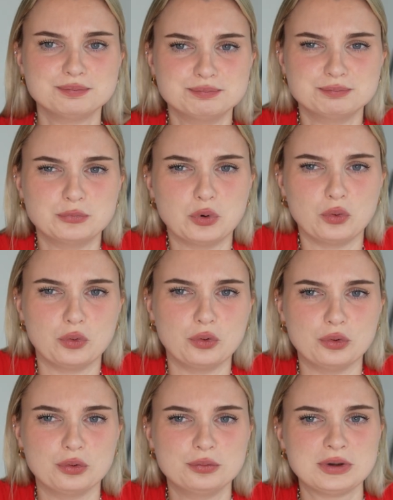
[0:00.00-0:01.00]

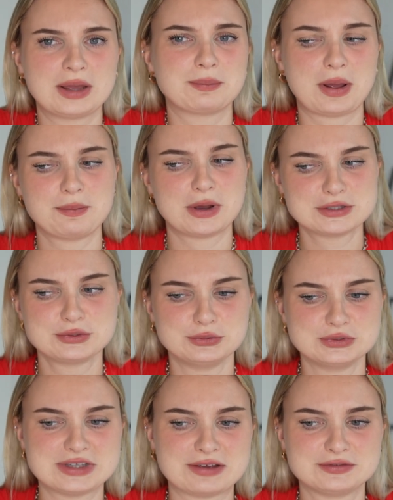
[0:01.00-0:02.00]
more like my
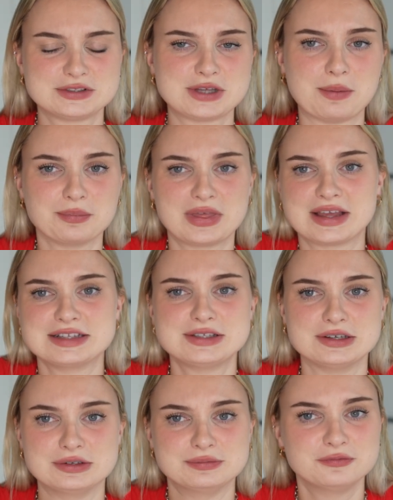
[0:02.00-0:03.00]
muscles have something
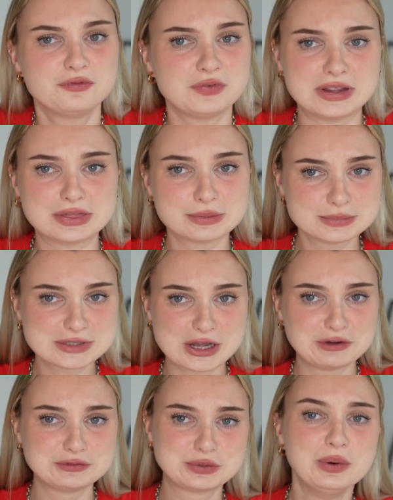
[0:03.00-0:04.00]
to feed
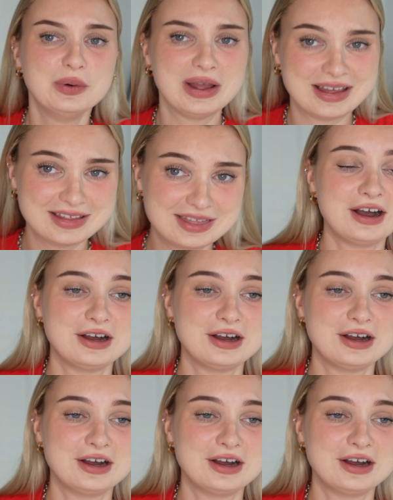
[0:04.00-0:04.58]
themselves with,